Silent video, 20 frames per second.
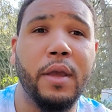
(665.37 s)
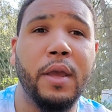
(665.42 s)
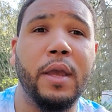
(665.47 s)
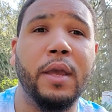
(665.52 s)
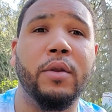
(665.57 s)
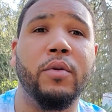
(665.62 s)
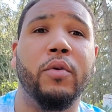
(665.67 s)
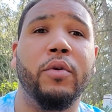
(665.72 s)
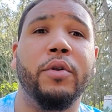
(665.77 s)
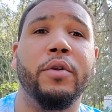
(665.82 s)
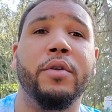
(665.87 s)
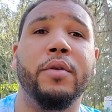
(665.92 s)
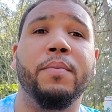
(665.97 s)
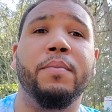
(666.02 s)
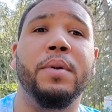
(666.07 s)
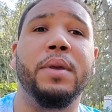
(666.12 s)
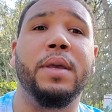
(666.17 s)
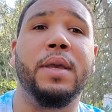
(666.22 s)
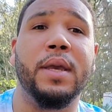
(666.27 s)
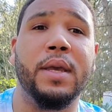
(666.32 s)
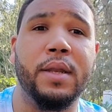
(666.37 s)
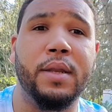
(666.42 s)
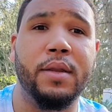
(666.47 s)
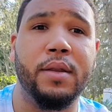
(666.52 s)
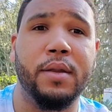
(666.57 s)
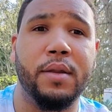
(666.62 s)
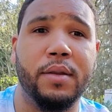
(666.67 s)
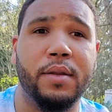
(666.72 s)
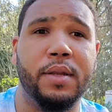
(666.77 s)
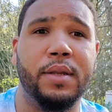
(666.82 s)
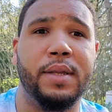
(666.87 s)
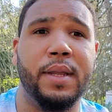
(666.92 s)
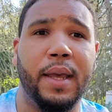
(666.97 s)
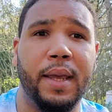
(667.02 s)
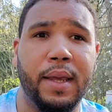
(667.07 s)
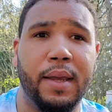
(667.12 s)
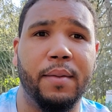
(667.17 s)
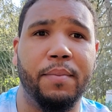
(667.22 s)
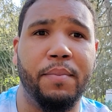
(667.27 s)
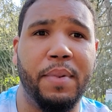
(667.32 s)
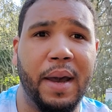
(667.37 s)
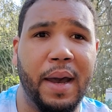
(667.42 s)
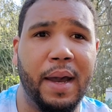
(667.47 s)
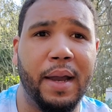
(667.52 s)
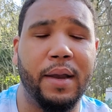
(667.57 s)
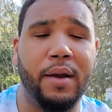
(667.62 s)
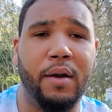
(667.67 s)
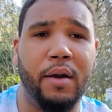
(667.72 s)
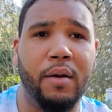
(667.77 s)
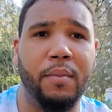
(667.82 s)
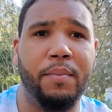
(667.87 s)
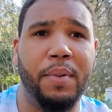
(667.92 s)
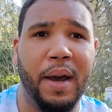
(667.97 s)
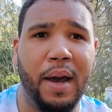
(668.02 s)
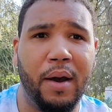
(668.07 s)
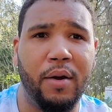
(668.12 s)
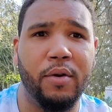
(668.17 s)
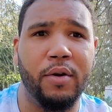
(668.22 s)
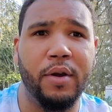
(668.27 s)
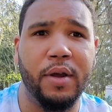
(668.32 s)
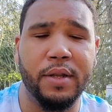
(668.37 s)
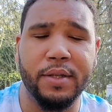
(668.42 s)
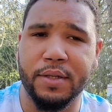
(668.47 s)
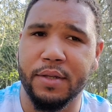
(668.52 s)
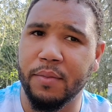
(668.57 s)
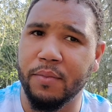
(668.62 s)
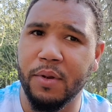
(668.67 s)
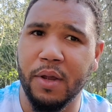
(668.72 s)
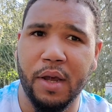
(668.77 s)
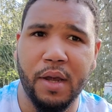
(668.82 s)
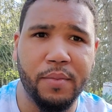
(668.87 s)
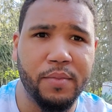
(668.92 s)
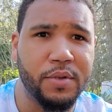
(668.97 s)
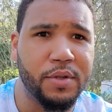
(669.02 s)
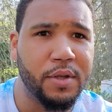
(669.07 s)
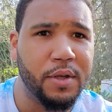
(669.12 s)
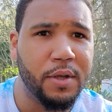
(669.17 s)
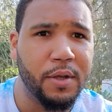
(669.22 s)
in order to begin to take back our power. And sometimes